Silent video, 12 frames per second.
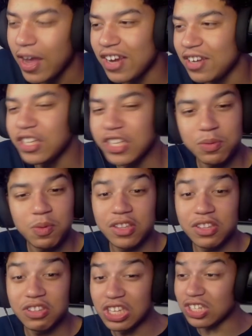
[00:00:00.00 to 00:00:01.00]
And these
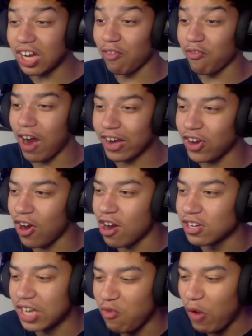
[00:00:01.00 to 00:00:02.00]
these
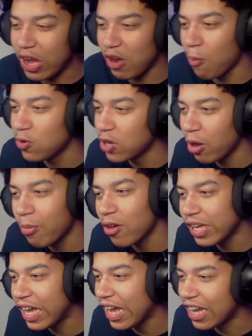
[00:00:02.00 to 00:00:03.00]
Arrancars and Hueco Mundo,
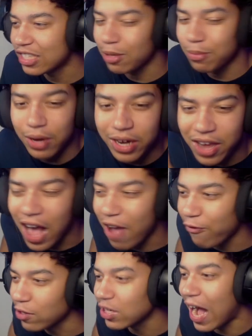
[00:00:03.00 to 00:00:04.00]
bro, they can't catch a break.
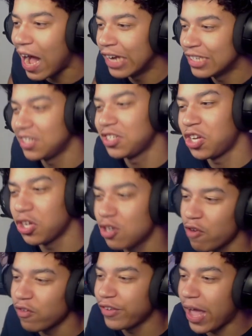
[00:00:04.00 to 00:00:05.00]
At first, Aizen took
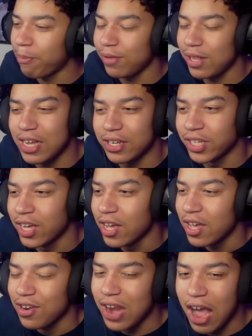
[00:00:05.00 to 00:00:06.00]
over that place.
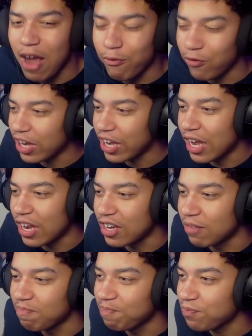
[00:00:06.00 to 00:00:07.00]
Now,
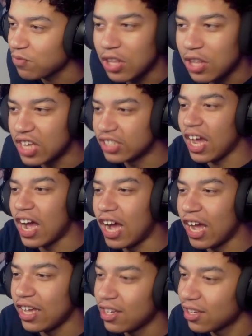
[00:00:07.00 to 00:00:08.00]
freaking this
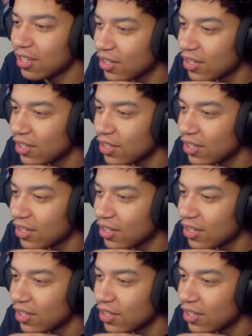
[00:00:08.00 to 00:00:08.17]
guy.